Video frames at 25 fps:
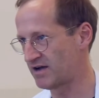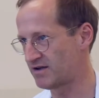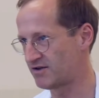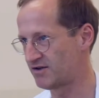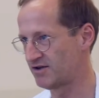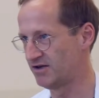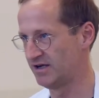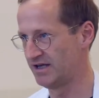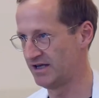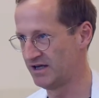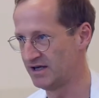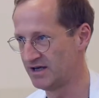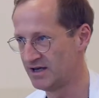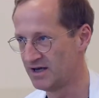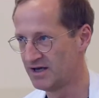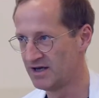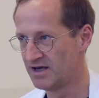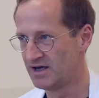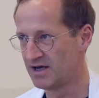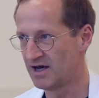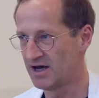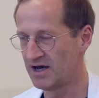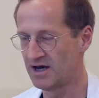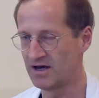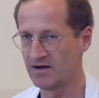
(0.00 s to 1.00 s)
actually.
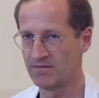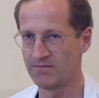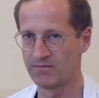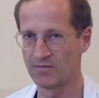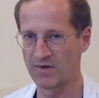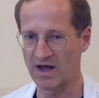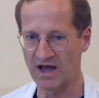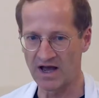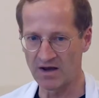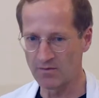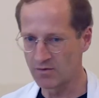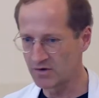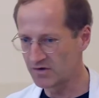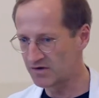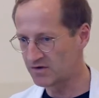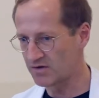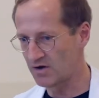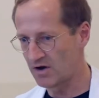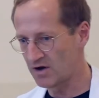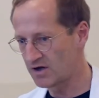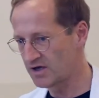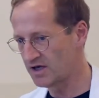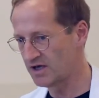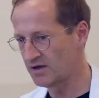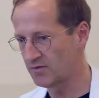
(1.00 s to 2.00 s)
I was
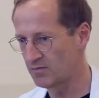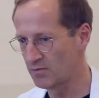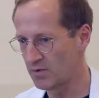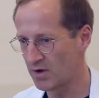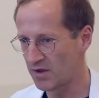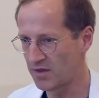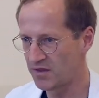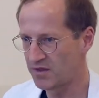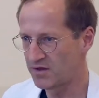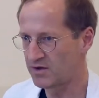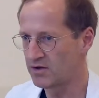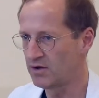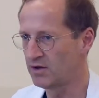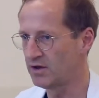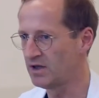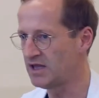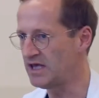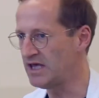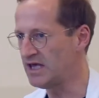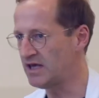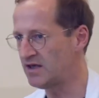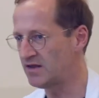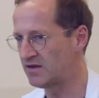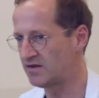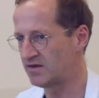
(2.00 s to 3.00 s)
talking with
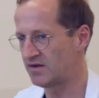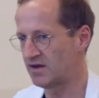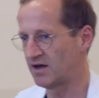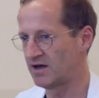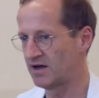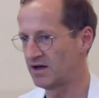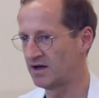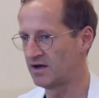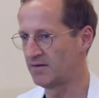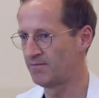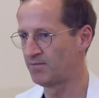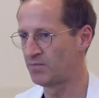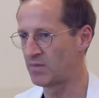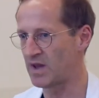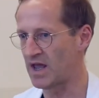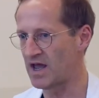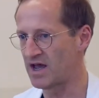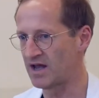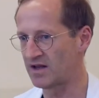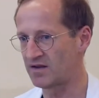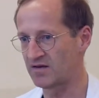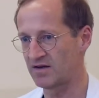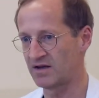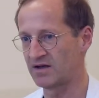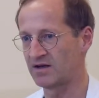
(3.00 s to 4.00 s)
colleagues
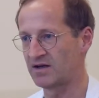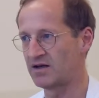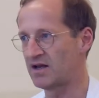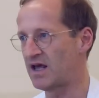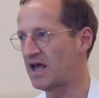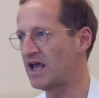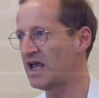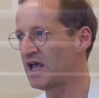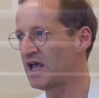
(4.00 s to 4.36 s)
at an